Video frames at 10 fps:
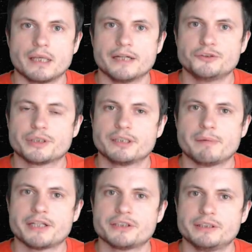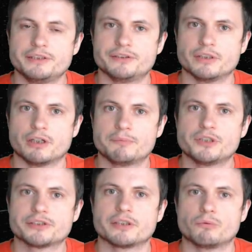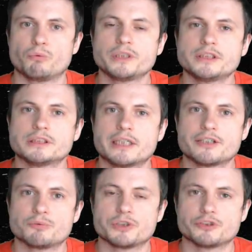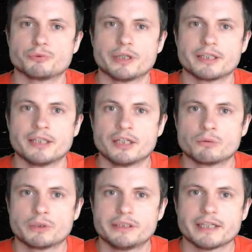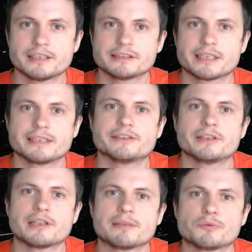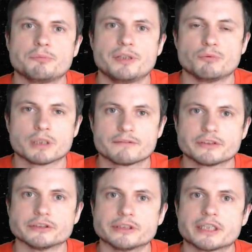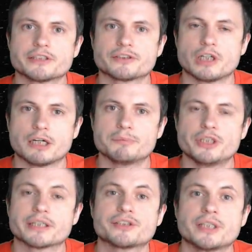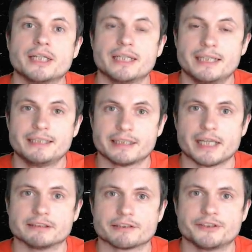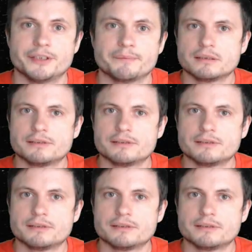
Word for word: As you can imagine, these objects are really large, which is why we're technically considering them to be one of the largest objects in the galaxy,